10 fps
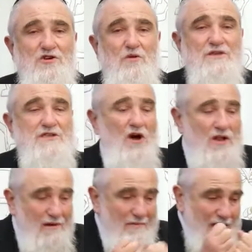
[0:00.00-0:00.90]
and Yumas
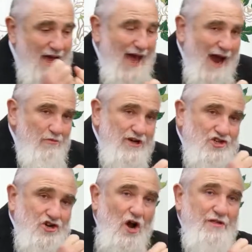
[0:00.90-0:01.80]
Olam, and we
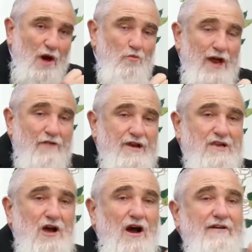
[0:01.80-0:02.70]
show that we are
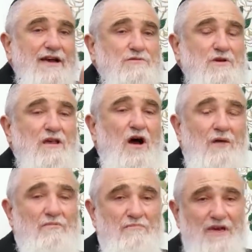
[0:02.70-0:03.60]
victorious with the
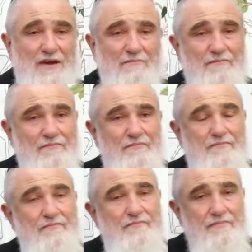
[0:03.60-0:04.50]
our meaning.
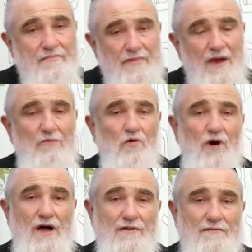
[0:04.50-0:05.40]
Number
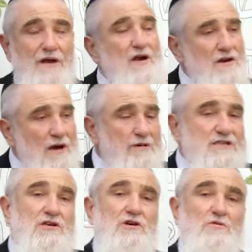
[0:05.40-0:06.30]
one. Number
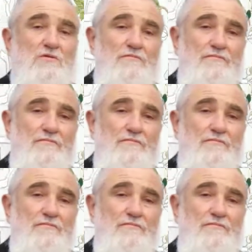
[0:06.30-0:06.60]
two,